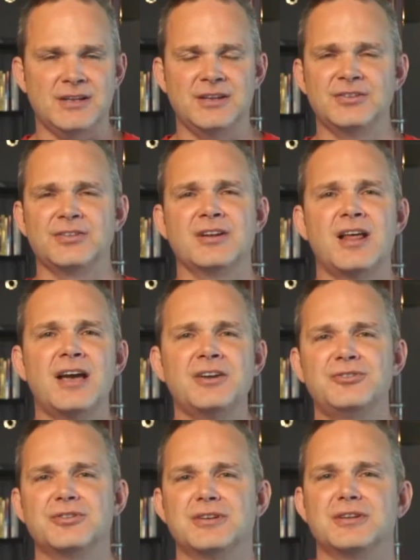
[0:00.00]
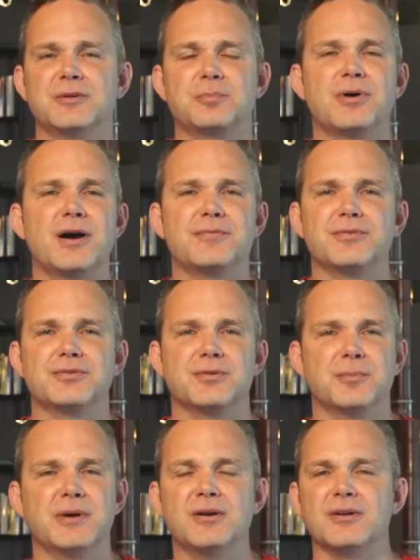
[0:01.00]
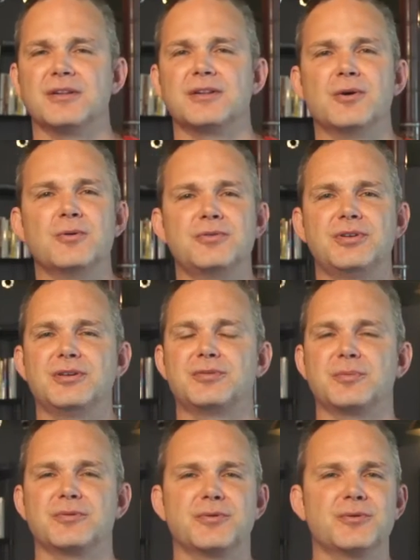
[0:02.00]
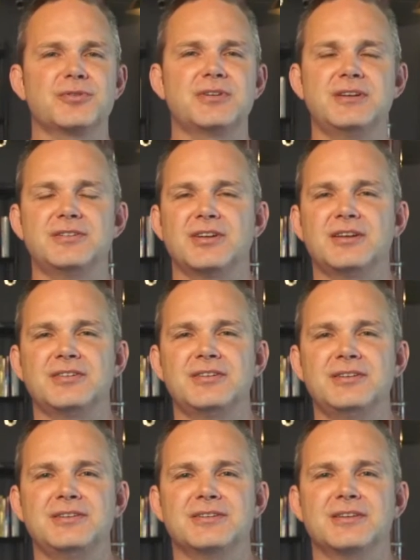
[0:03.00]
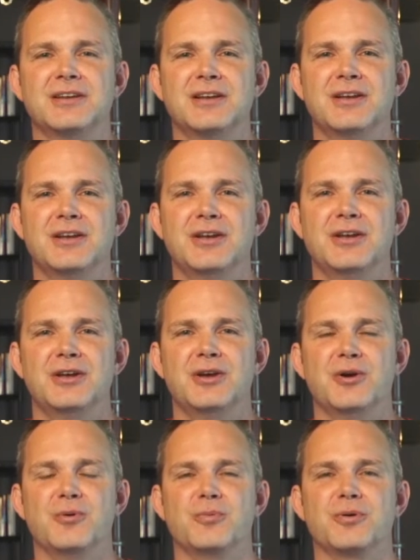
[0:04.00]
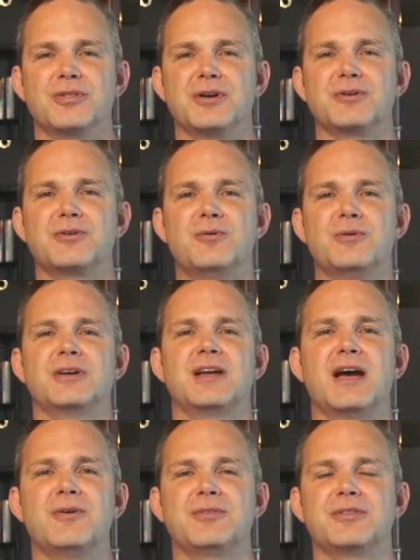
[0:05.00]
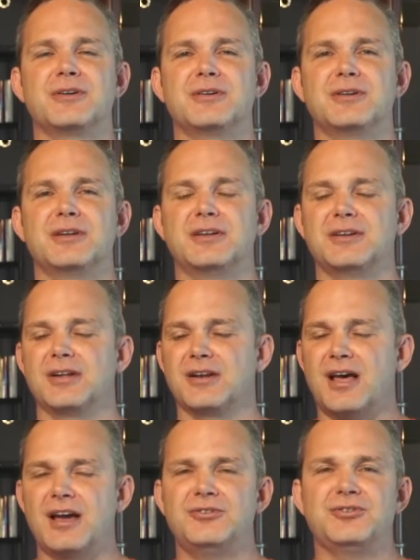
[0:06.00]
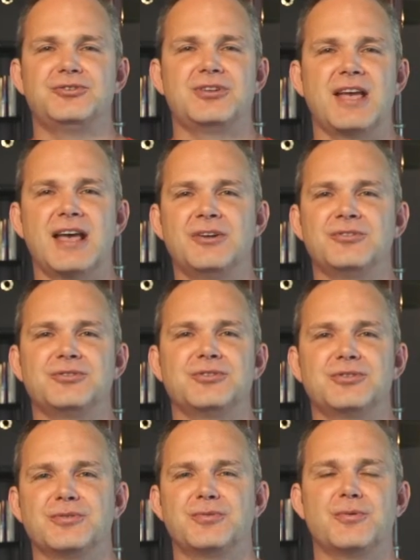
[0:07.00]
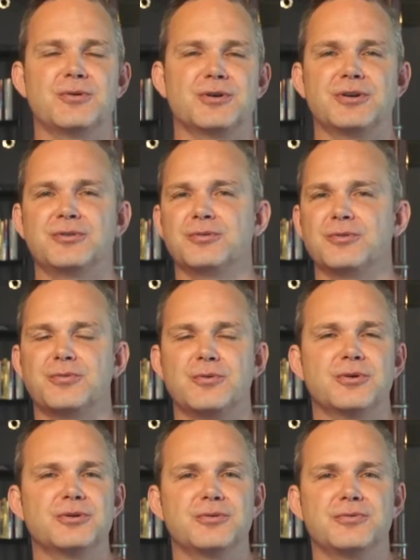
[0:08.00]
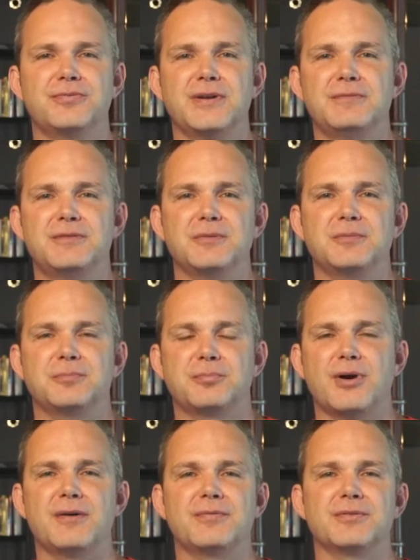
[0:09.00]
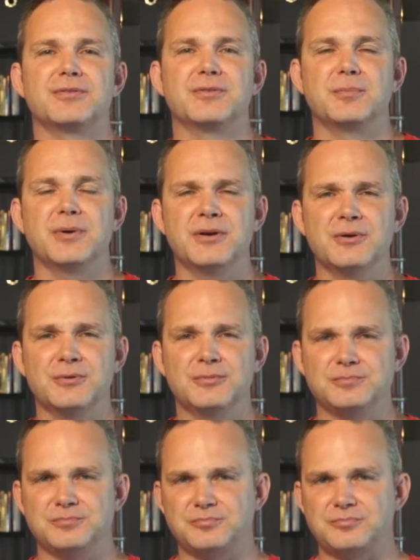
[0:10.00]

is Elijah and the prophets of Baal in the Old Testament, 1 Kings 18, where they're going out there and Elijah challenges the 400 or 450 prophets of Baal